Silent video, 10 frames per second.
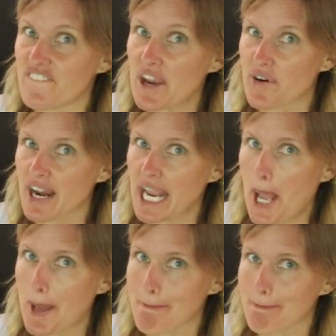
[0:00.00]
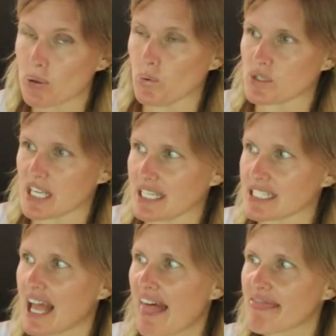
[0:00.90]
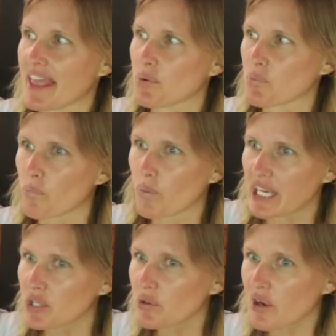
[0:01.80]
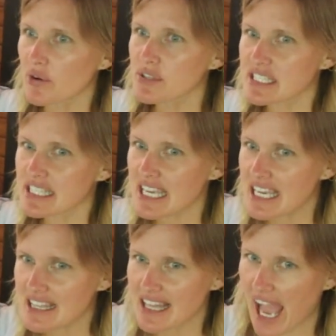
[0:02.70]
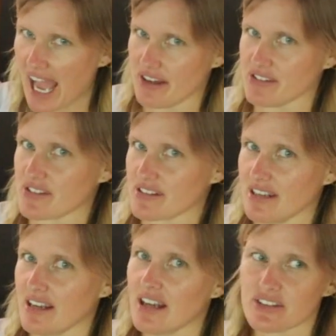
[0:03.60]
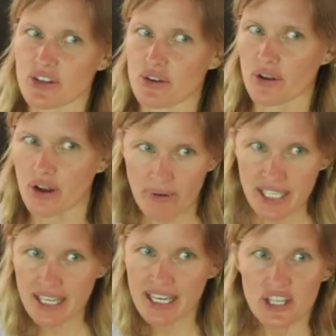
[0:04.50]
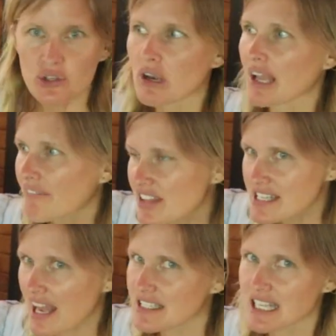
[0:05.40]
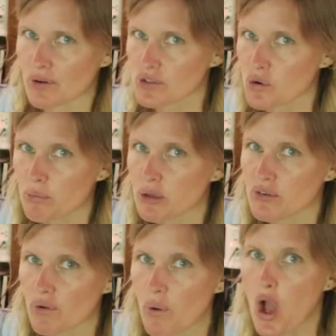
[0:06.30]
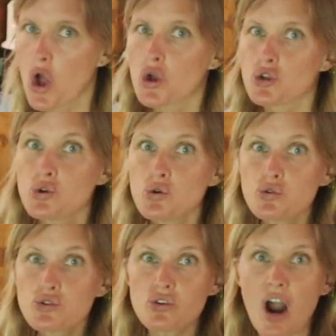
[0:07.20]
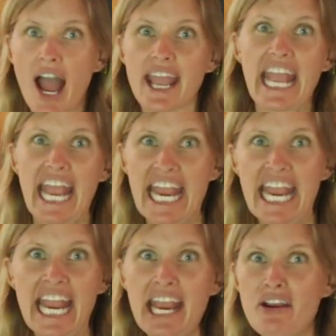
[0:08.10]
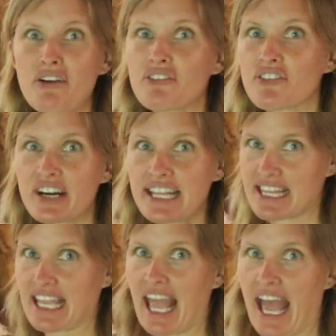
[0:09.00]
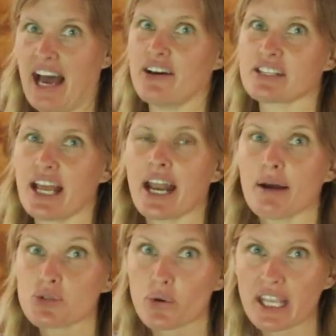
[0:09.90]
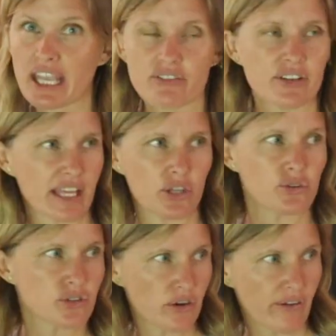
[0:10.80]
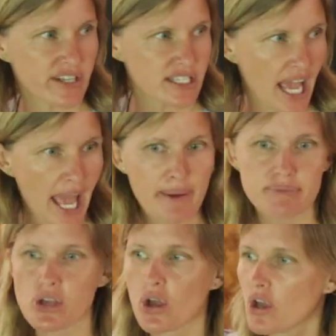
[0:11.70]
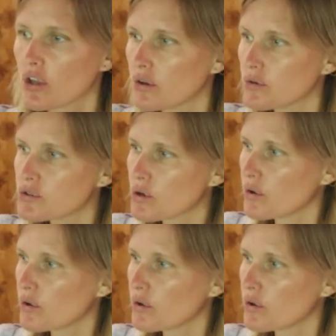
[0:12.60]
very important that when you go see the house, so you're going in, you love this house, it looks all beautiful, you try everything out. And I'm talking everything. You turn on the taps, you